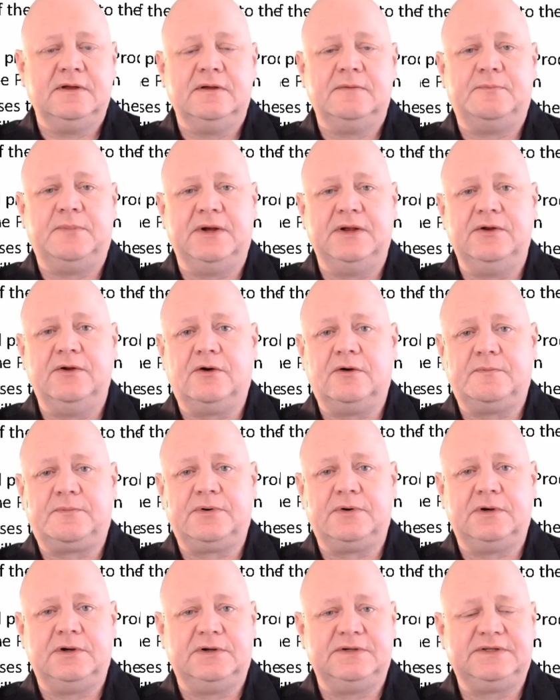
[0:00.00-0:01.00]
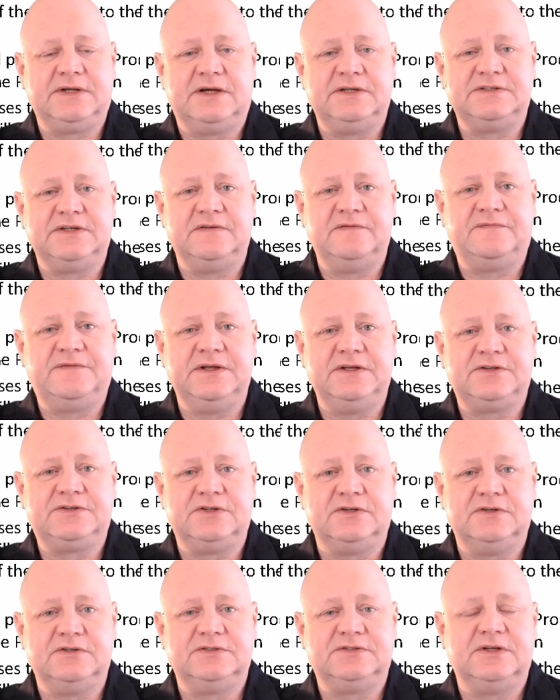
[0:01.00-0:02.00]
by not prioritising
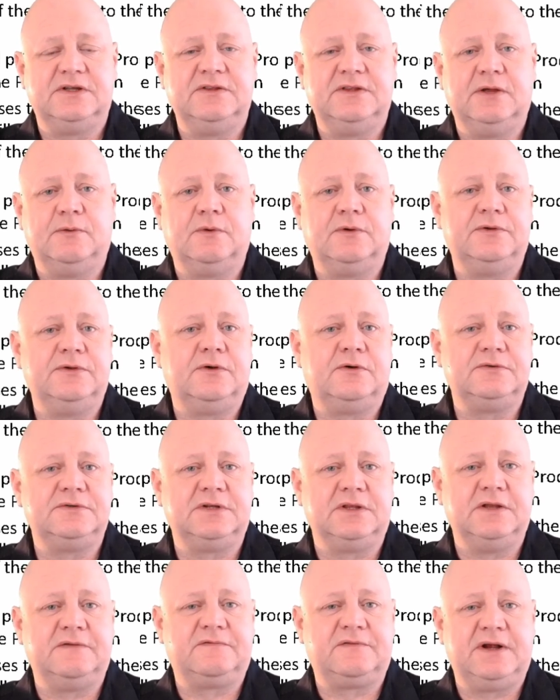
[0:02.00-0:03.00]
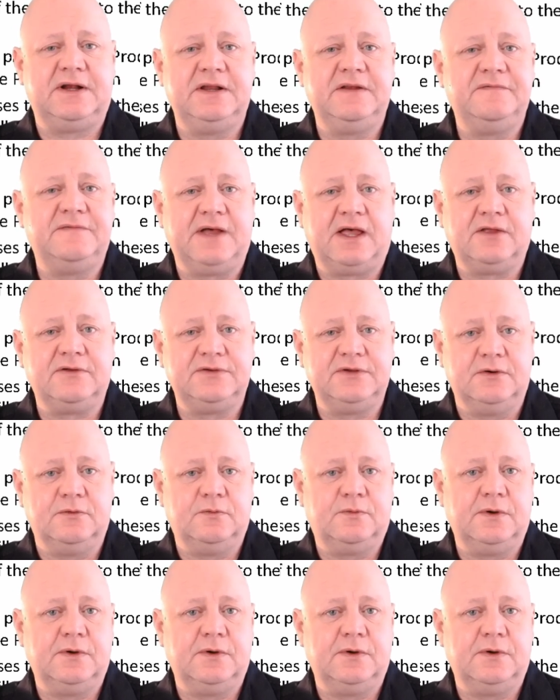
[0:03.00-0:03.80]
features that will not deliver any value,